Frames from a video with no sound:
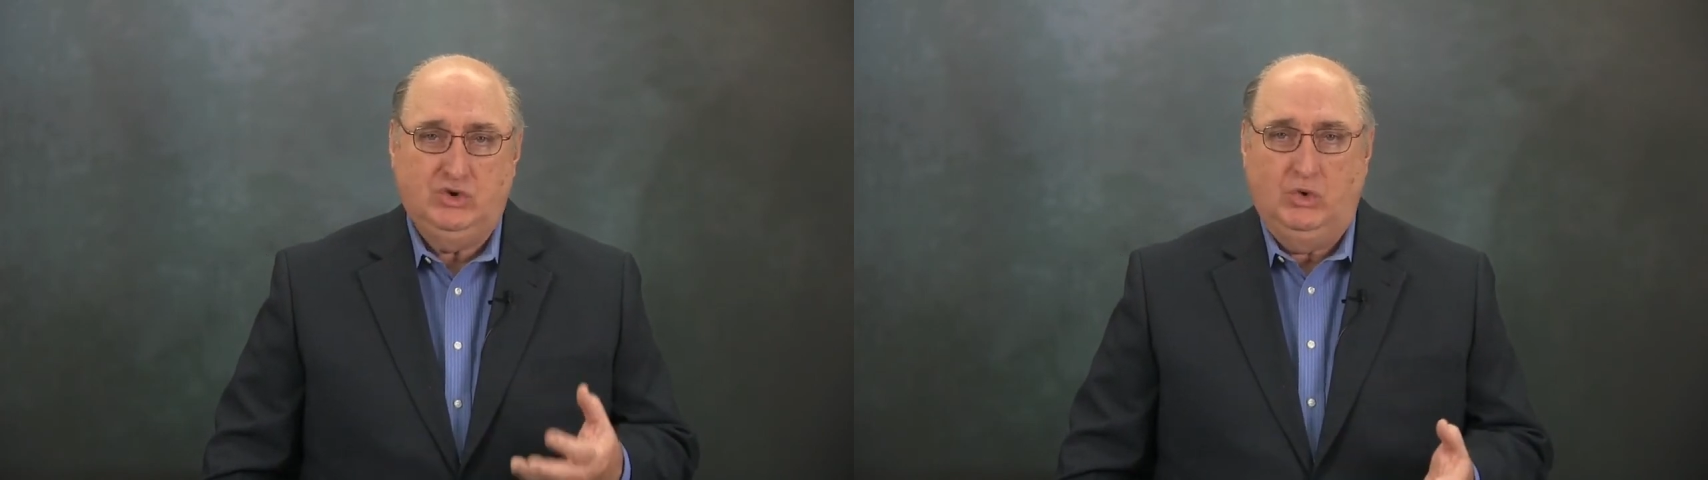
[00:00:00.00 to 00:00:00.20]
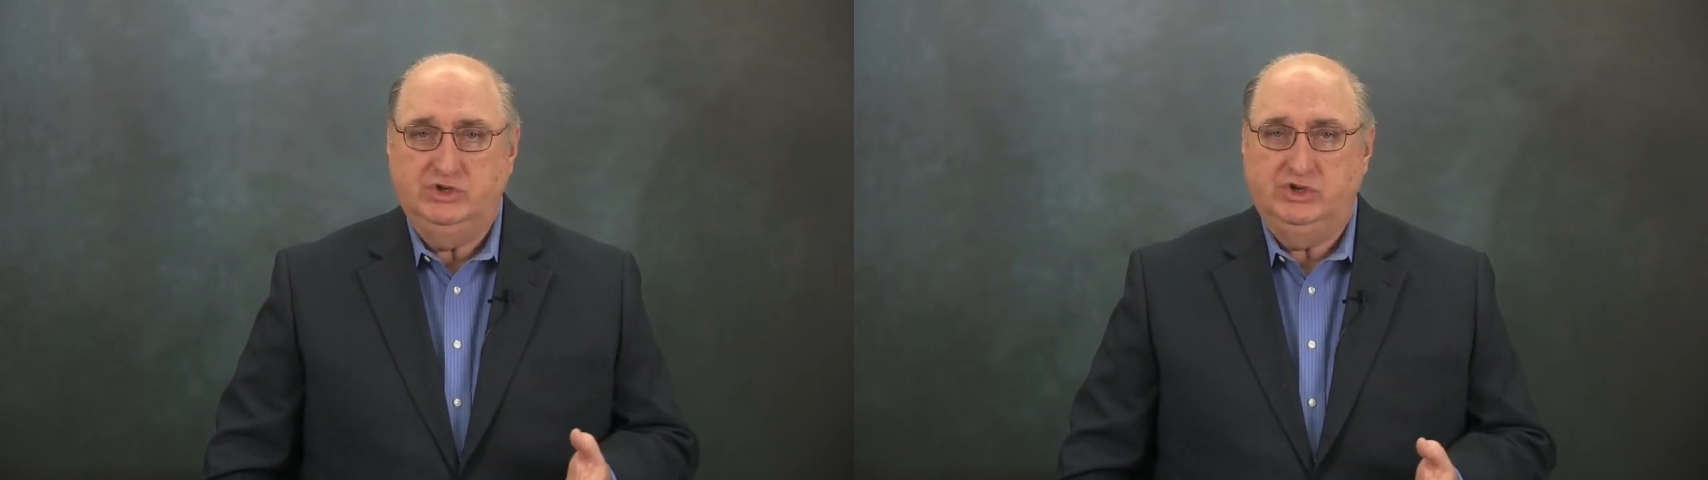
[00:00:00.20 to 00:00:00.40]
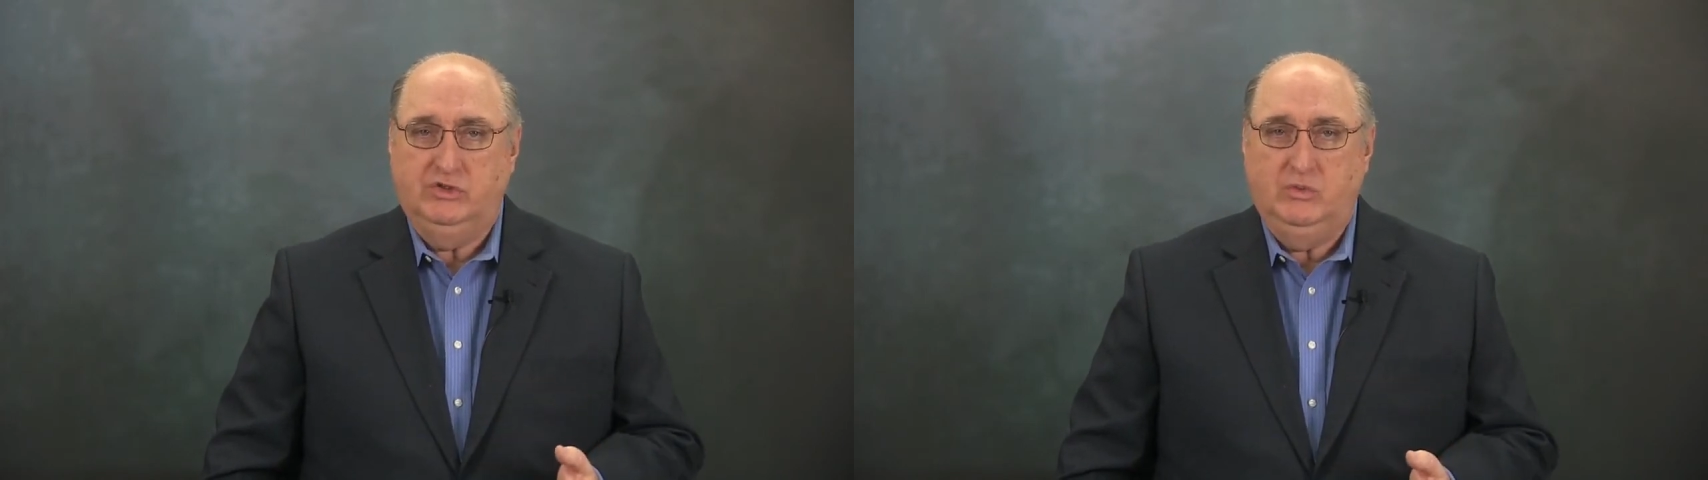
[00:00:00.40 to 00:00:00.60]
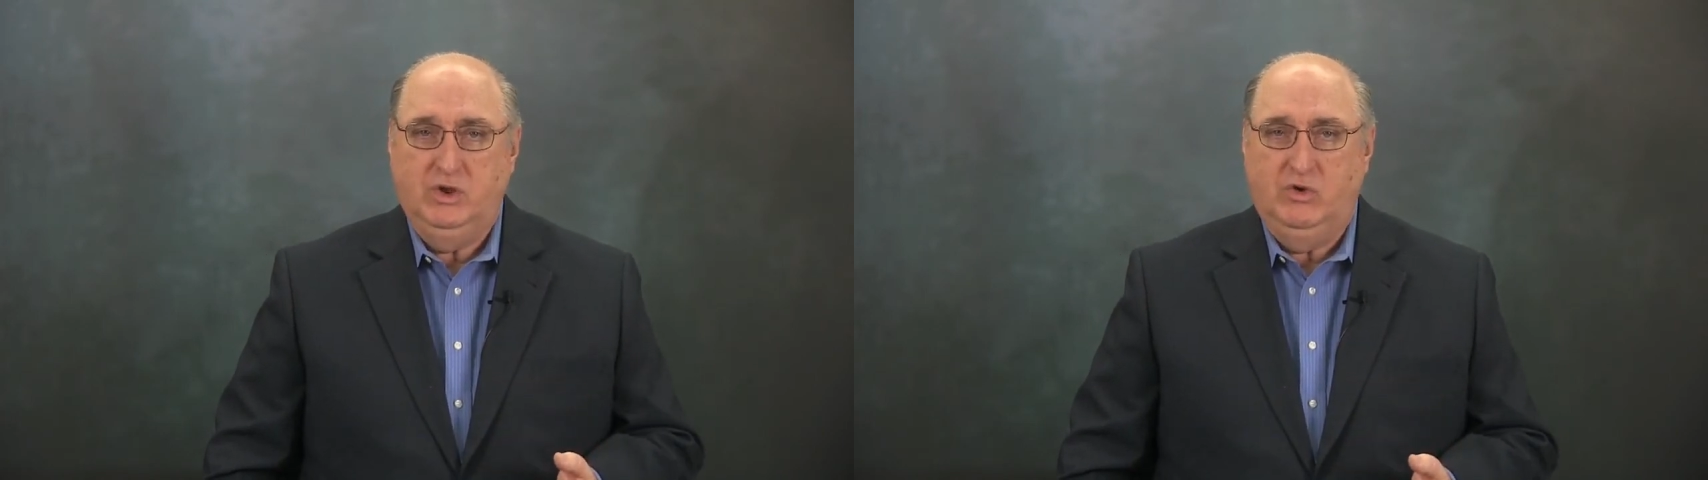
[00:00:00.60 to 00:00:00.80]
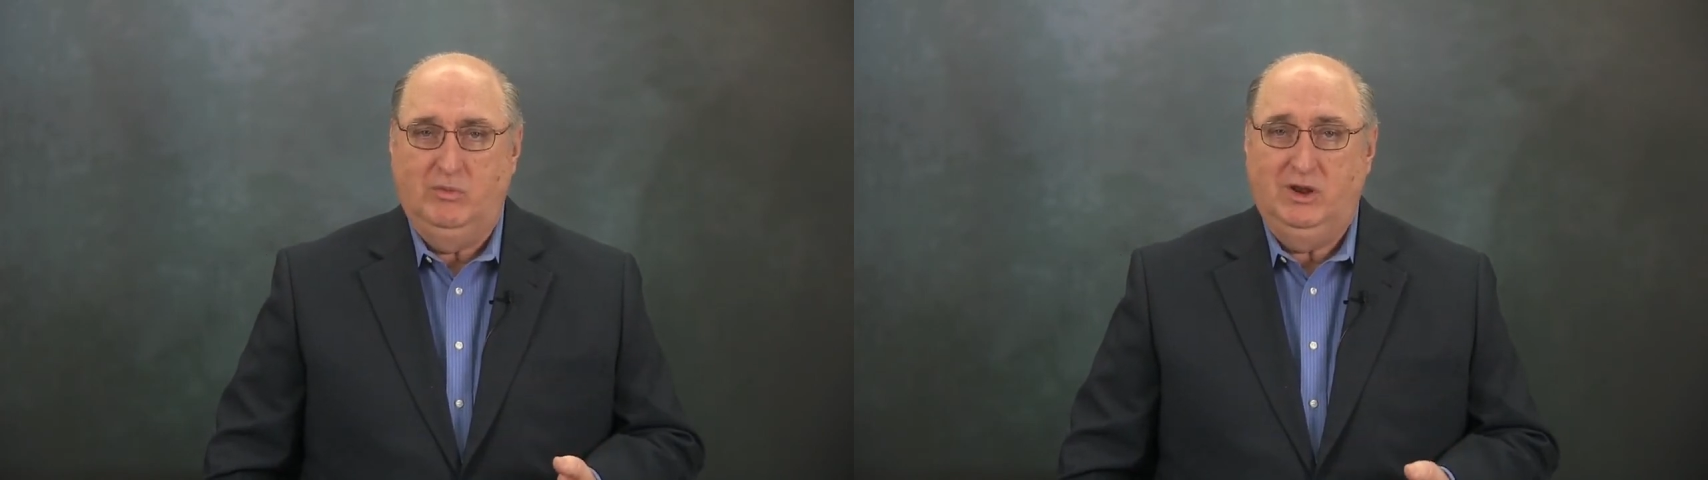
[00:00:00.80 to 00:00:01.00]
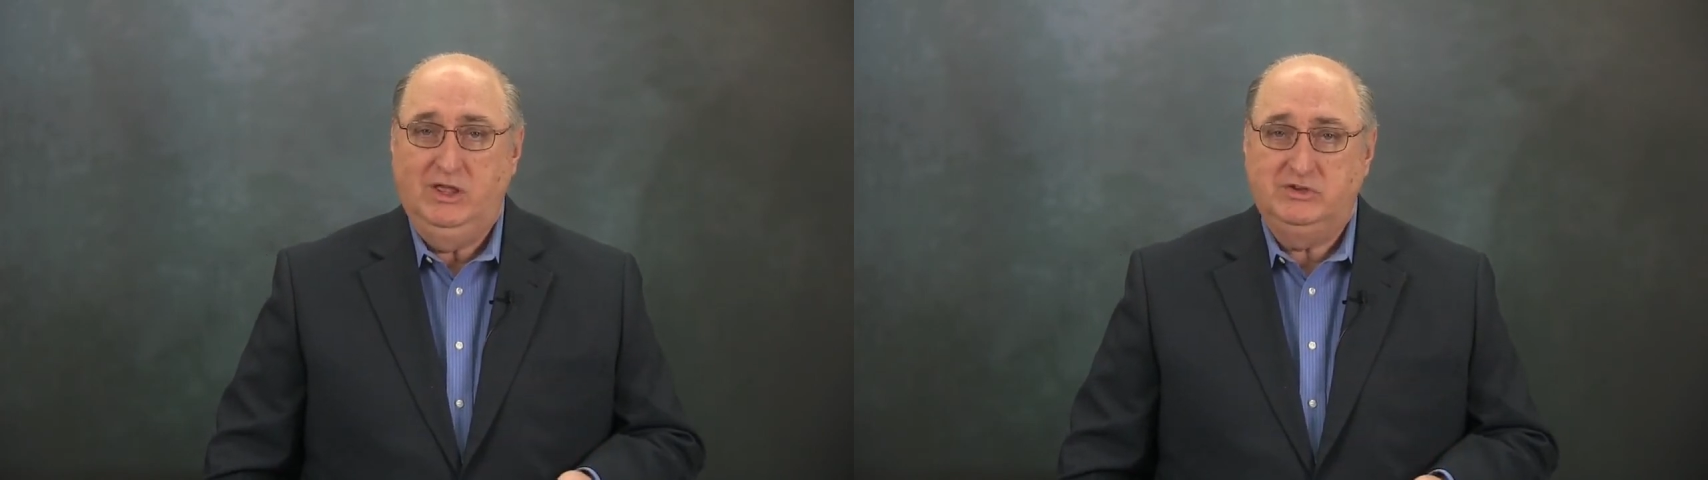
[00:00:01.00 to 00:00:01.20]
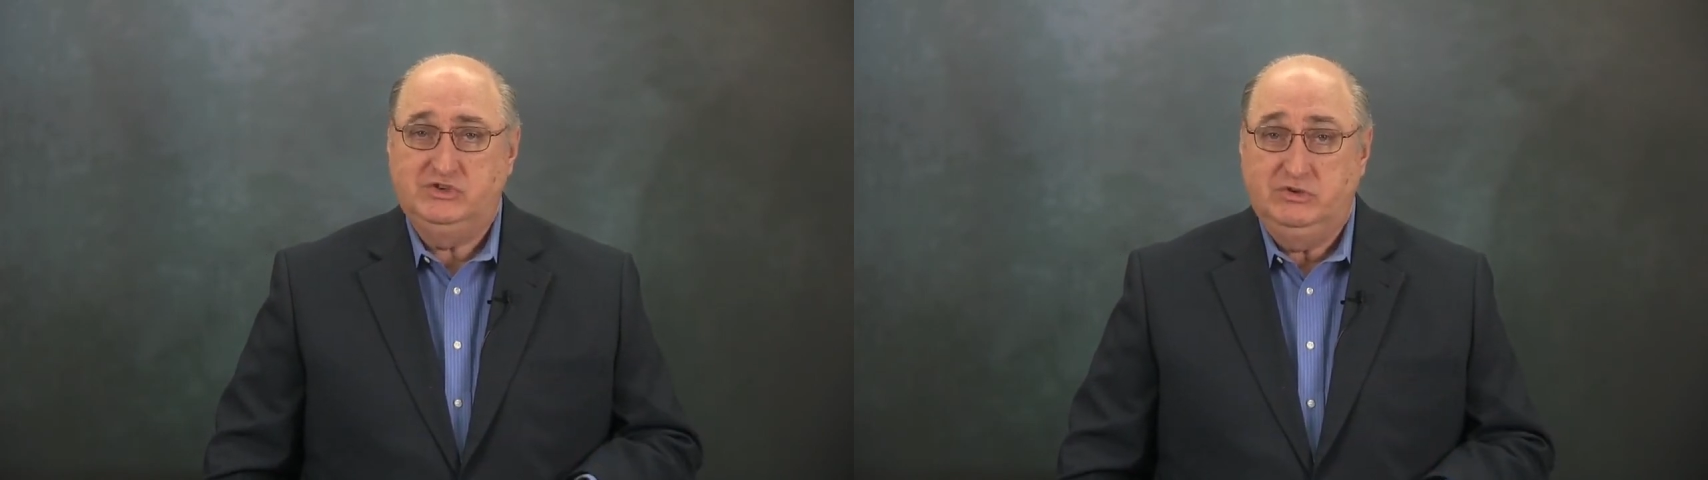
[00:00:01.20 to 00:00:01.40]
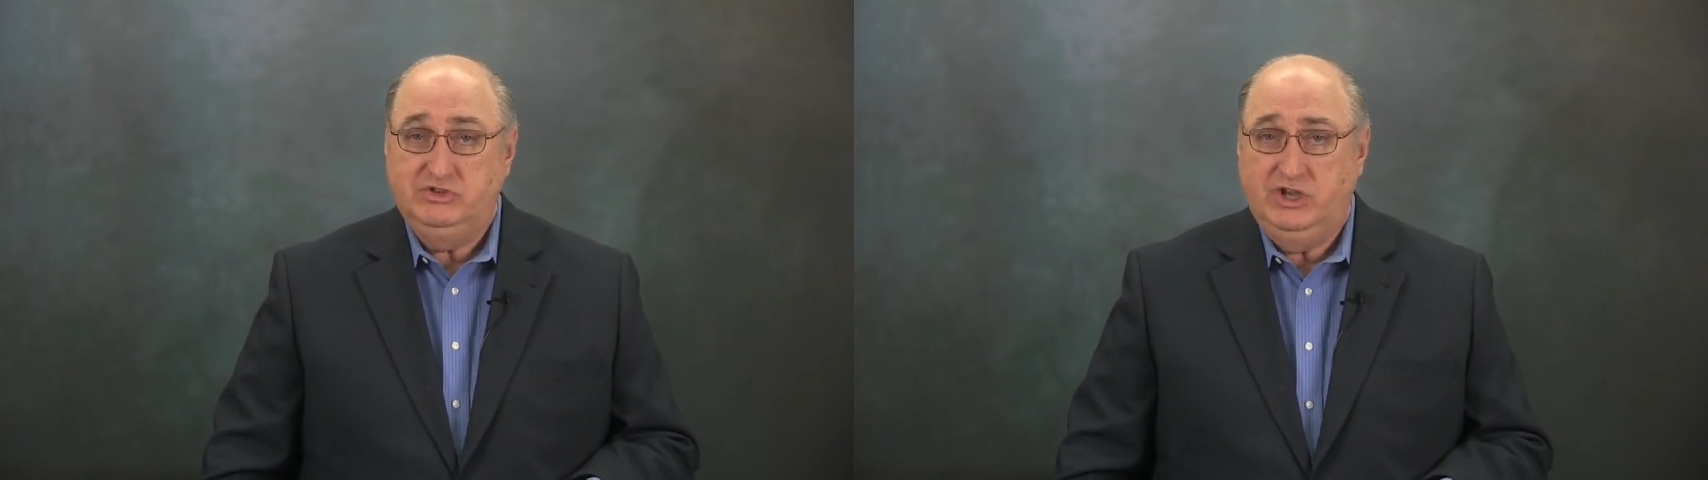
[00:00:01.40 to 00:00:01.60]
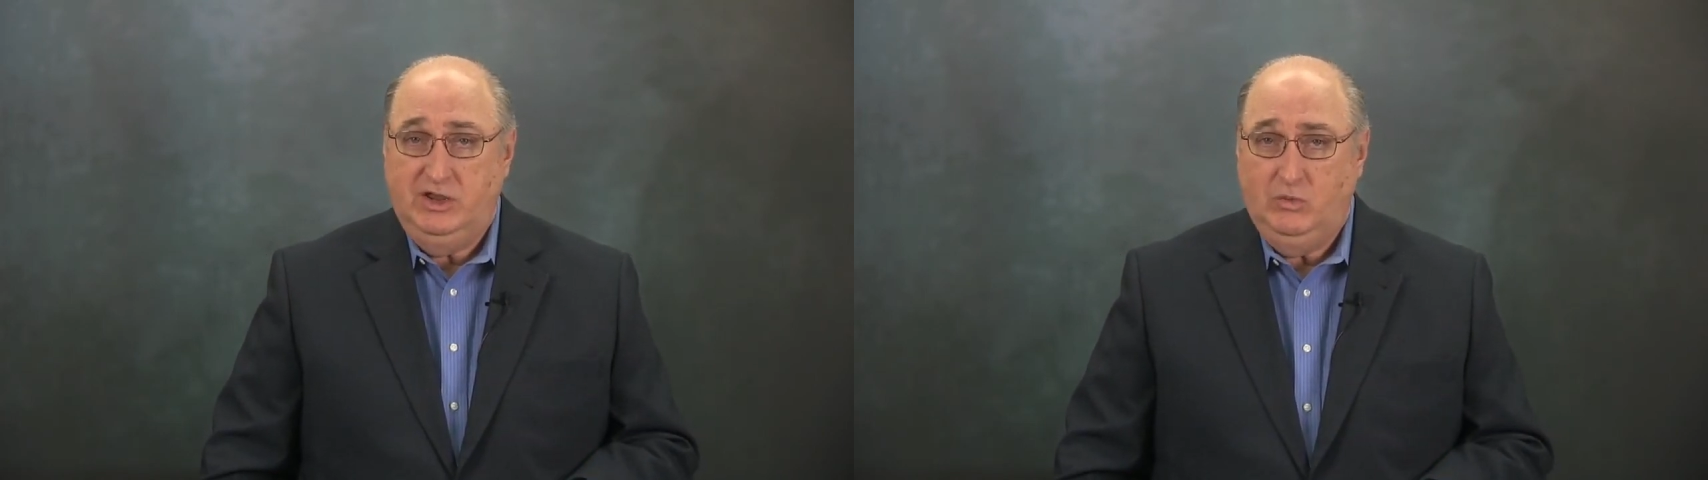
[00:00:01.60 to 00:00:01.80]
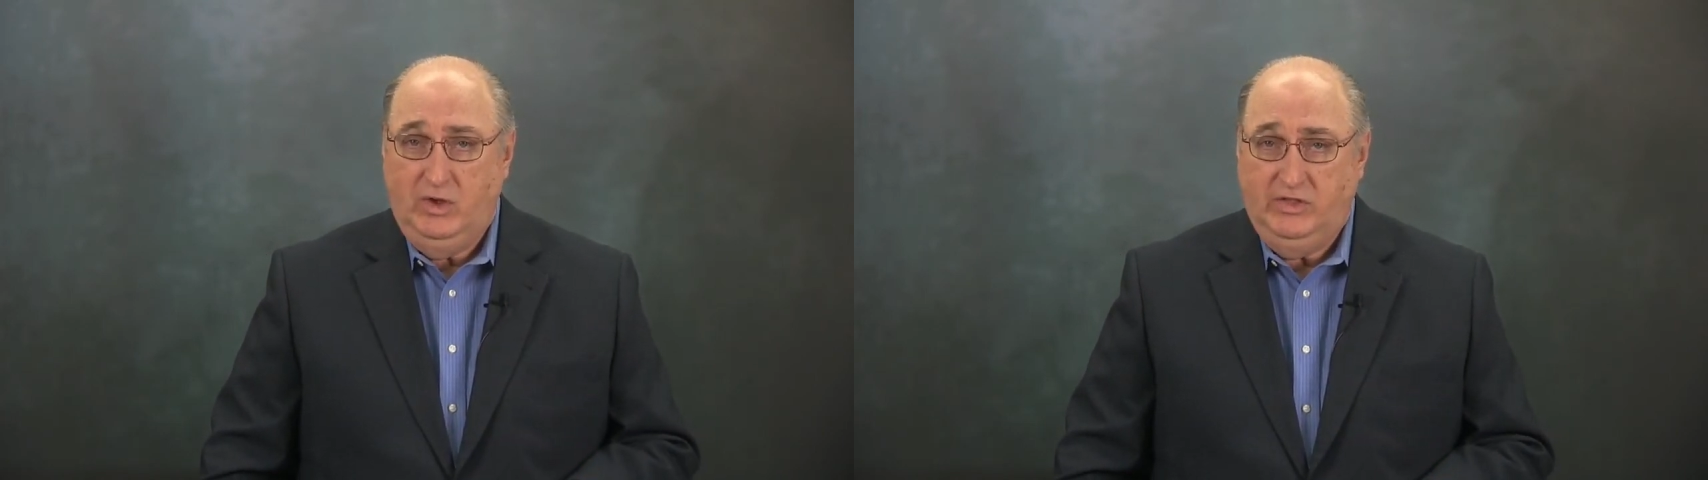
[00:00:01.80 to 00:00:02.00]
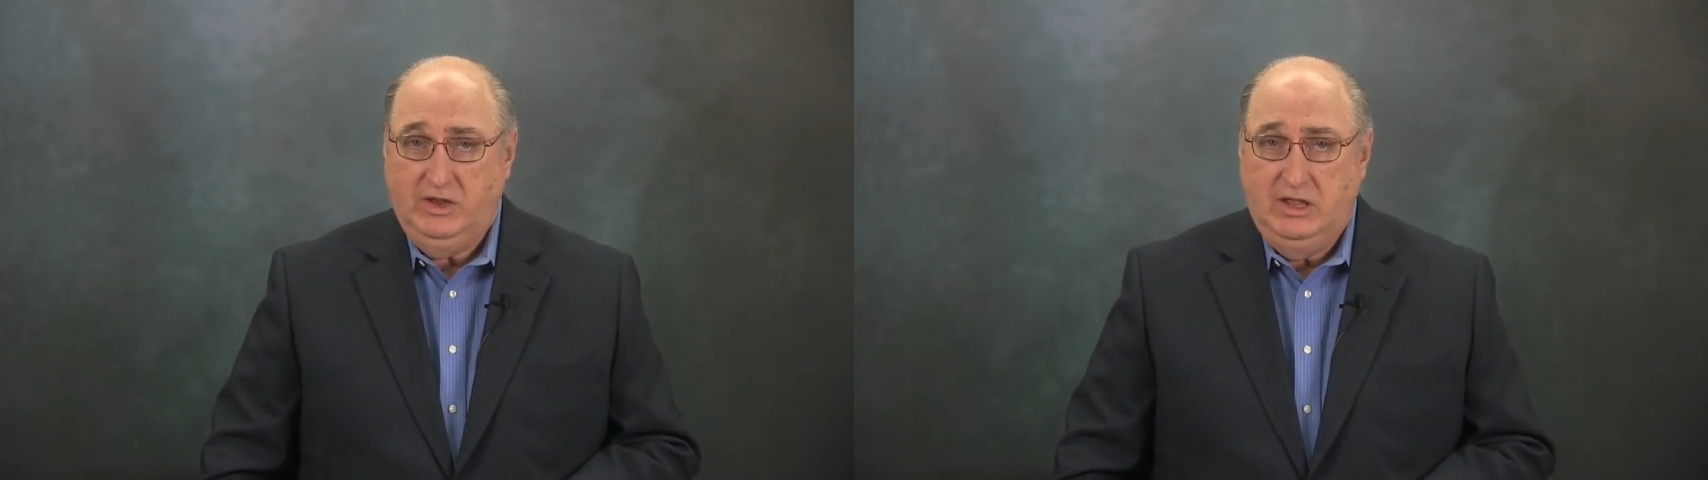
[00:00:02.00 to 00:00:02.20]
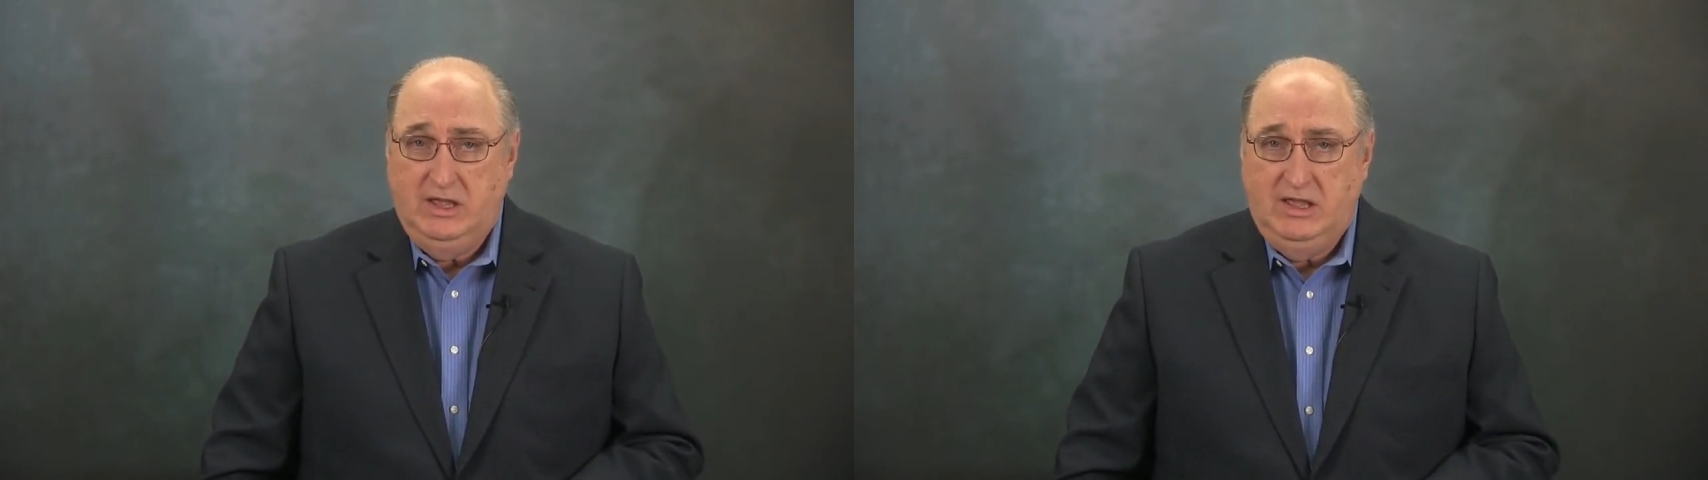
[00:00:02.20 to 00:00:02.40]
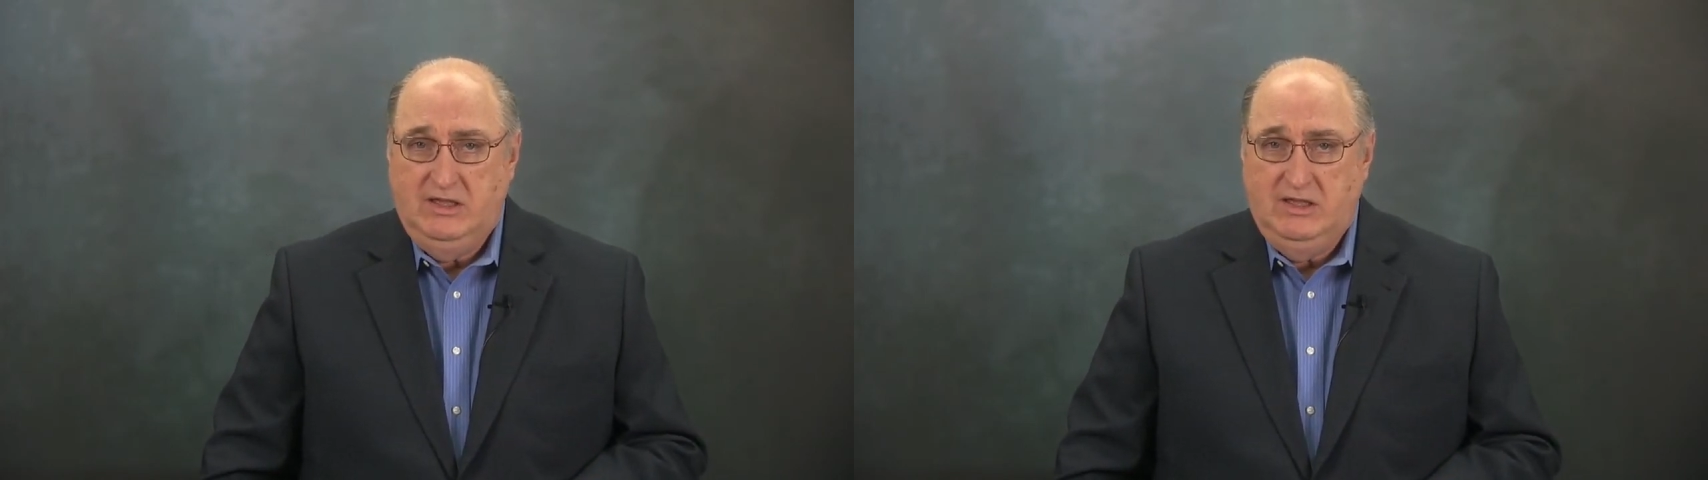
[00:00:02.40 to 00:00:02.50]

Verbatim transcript: torture that we normally associate with it